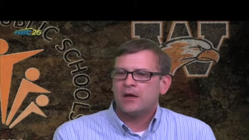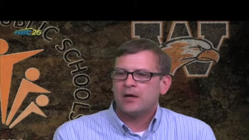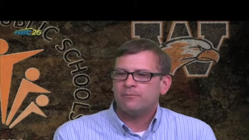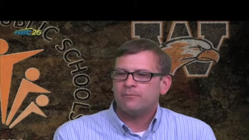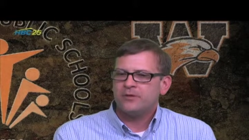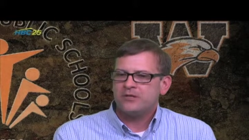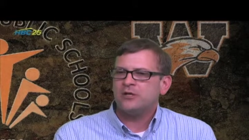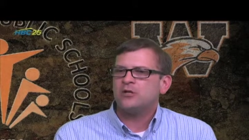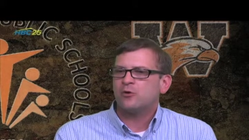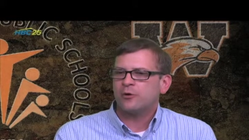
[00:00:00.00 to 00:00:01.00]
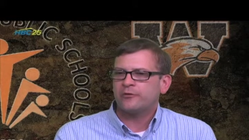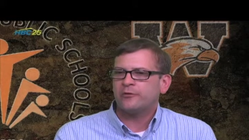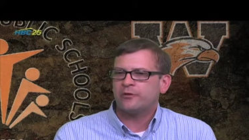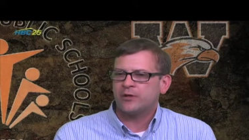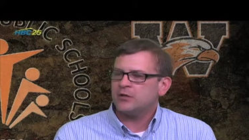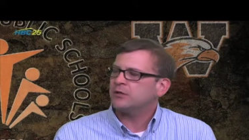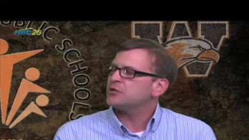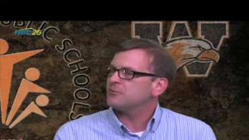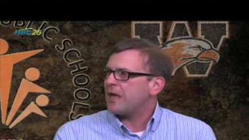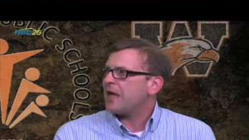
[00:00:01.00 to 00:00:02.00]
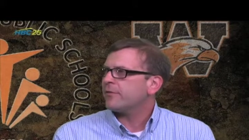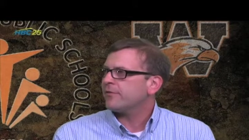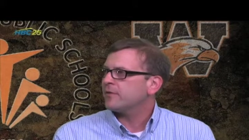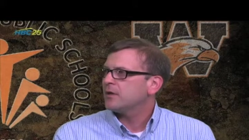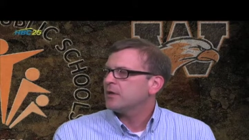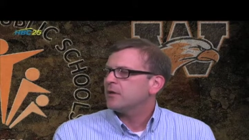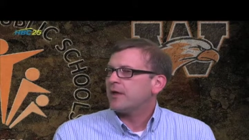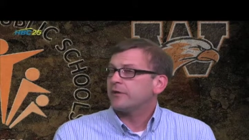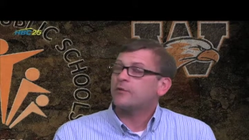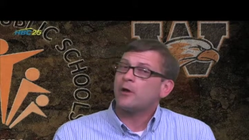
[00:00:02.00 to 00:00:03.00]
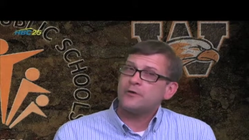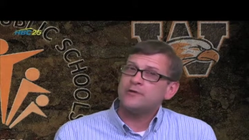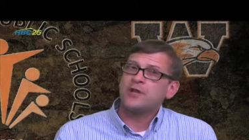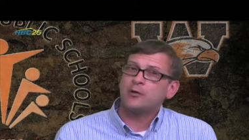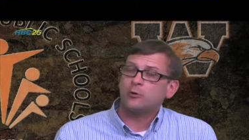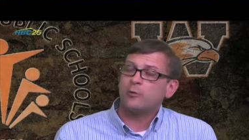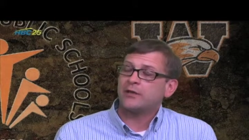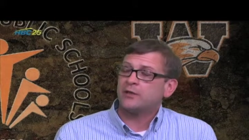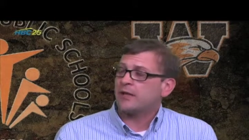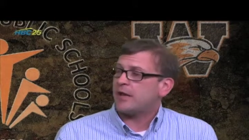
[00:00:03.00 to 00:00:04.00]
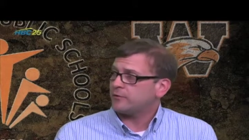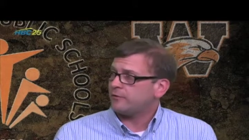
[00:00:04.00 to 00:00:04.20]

um, beginning courses in English and math that Southeast Tech will recognize.